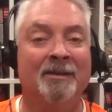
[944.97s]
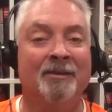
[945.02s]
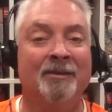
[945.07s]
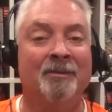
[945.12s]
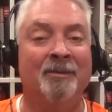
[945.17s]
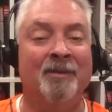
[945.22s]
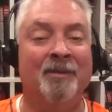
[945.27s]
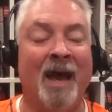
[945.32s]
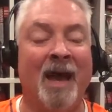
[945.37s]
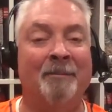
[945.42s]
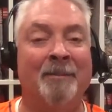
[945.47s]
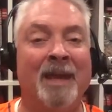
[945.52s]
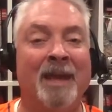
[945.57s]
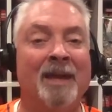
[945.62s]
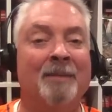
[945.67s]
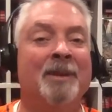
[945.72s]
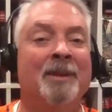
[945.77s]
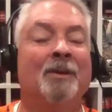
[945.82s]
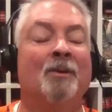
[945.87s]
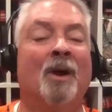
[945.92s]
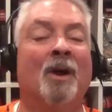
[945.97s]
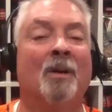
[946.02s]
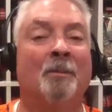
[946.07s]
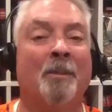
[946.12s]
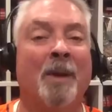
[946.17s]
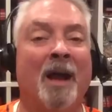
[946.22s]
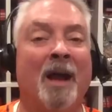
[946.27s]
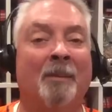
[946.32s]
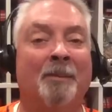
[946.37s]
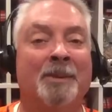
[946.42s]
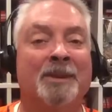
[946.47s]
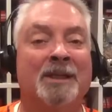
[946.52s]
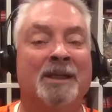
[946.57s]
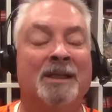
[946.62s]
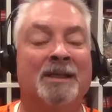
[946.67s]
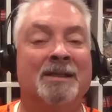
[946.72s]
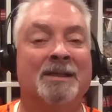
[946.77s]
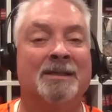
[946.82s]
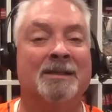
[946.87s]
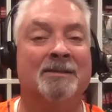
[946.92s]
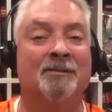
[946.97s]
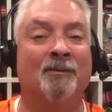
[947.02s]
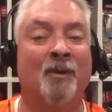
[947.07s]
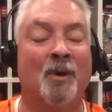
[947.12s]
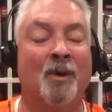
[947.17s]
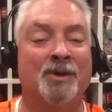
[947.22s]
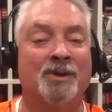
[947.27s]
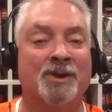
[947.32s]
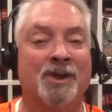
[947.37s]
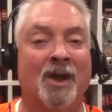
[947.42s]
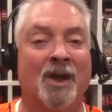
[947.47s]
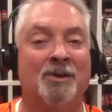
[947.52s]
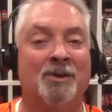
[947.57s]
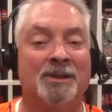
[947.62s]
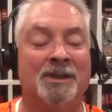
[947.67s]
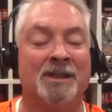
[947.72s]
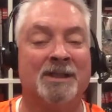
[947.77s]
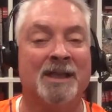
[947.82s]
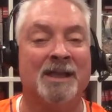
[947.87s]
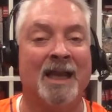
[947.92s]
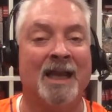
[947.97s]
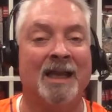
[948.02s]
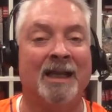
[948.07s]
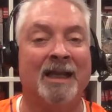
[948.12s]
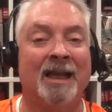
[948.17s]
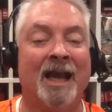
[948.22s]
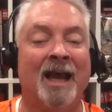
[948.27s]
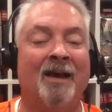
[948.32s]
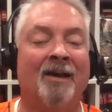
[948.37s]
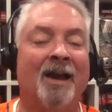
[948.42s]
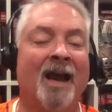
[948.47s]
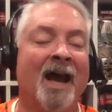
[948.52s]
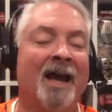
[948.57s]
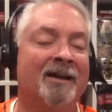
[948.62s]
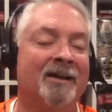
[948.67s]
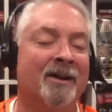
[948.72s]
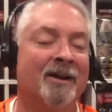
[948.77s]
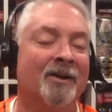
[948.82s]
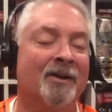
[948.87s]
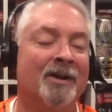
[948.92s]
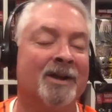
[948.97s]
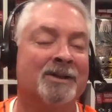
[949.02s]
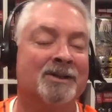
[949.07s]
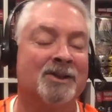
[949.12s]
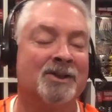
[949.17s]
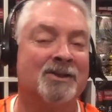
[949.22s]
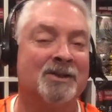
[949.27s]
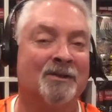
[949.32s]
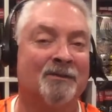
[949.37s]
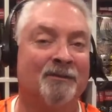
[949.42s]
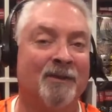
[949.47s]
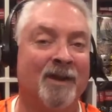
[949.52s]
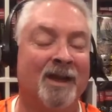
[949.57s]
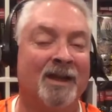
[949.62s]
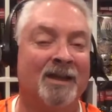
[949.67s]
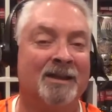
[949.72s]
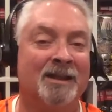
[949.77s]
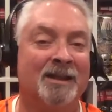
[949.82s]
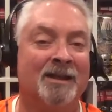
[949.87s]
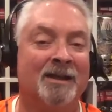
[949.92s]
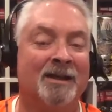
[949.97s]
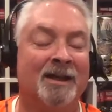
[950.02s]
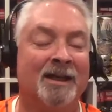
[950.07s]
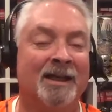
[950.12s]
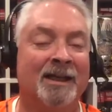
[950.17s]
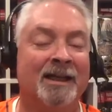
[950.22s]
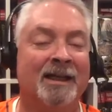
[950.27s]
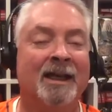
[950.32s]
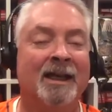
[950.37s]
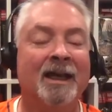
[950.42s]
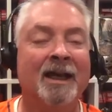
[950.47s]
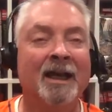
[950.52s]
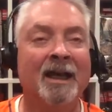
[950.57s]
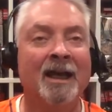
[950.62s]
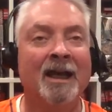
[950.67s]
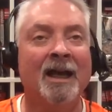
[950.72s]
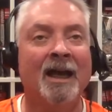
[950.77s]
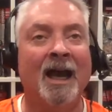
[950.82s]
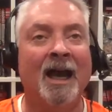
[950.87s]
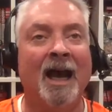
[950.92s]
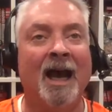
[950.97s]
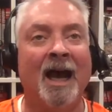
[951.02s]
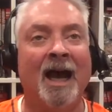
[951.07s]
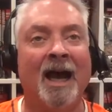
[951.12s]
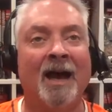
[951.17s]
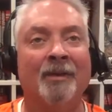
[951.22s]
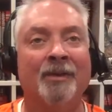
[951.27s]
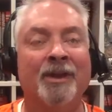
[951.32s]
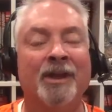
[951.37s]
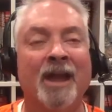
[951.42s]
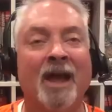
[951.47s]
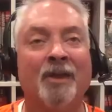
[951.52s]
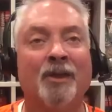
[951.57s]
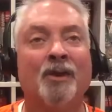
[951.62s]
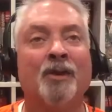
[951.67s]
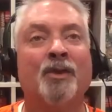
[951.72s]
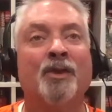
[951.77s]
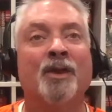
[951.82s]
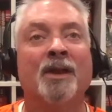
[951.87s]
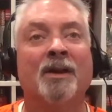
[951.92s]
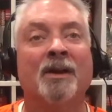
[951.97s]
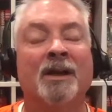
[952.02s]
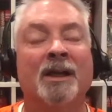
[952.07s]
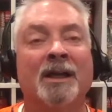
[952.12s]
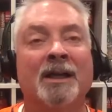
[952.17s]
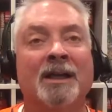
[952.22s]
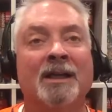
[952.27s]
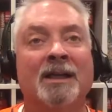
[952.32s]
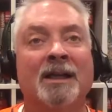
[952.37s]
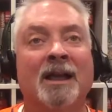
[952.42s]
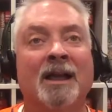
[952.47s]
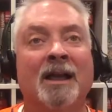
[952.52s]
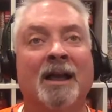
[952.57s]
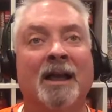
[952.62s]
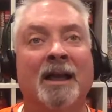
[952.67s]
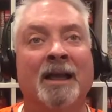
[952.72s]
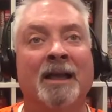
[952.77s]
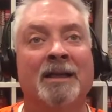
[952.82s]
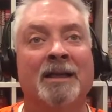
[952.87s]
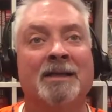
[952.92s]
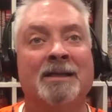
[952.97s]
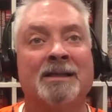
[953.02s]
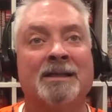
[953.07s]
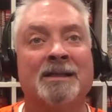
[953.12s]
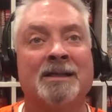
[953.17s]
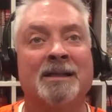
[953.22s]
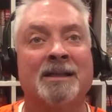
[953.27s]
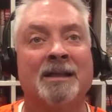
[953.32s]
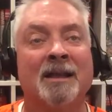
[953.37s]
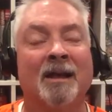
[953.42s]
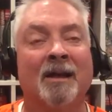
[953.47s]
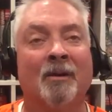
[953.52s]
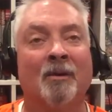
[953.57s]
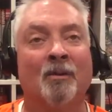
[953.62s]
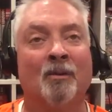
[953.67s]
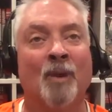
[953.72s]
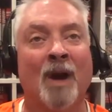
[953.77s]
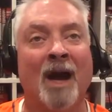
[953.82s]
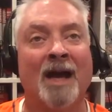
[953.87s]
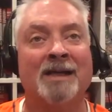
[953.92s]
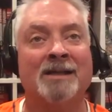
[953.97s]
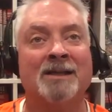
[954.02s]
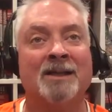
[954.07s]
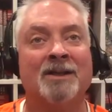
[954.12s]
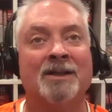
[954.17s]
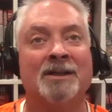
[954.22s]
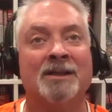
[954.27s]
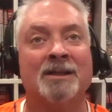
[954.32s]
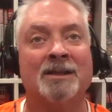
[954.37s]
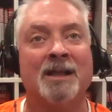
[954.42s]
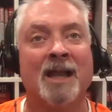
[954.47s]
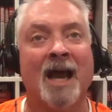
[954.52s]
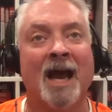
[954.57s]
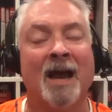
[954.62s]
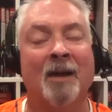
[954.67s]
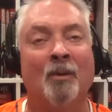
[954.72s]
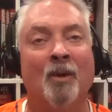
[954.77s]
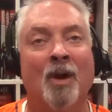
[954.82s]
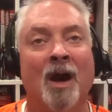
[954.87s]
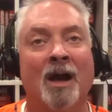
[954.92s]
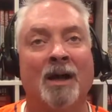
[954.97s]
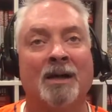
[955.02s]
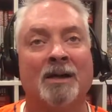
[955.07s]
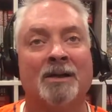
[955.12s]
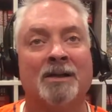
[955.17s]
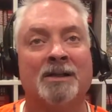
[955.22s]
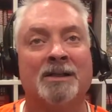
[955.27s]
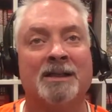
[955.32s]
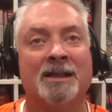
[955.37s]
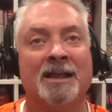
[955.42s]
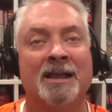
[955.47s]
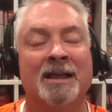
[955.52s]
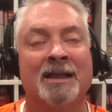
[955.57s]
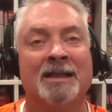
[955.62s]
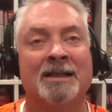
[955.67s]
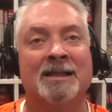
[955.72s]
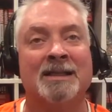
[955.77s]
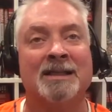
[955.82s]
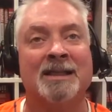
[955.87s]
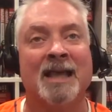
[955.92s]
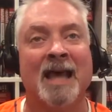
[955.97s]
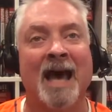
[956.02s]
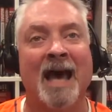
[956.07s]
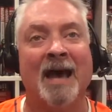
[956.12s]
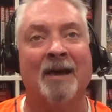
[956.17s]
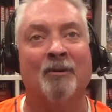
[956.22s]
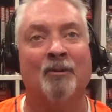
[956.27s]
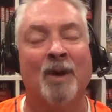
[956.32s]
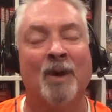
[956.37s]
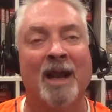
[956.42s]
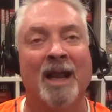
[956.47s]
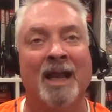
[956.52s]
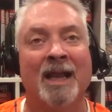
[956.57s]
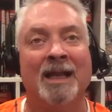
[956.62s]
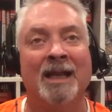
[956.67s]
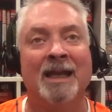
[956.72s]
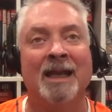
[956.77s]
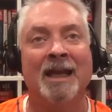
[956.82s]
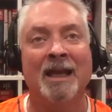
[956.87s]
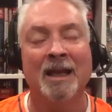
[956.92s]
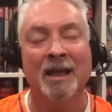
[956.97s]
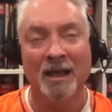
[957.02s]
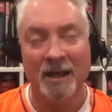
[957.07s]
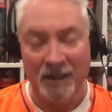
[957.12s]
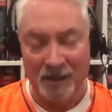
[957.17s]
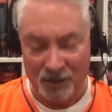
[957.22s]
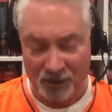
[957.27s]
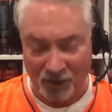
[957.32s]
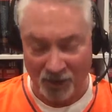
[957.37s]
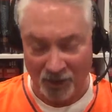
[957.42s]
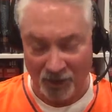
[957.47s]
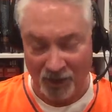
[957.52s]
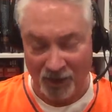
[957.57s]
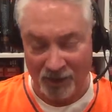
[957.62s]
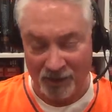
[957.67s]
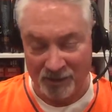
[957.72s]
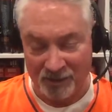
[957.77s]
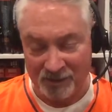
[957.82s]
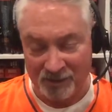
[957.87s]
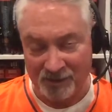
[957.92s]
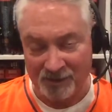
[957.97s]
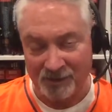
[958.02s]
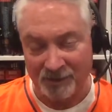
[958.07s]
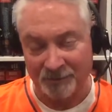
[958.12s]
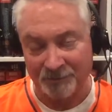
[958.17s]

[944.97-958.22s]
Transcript: that may be where Palpatine's Force Ghost is hanging out. I don't know. That's just a fan theory. Uh, the other theory is Rise of the Skywalkers is that Rey turns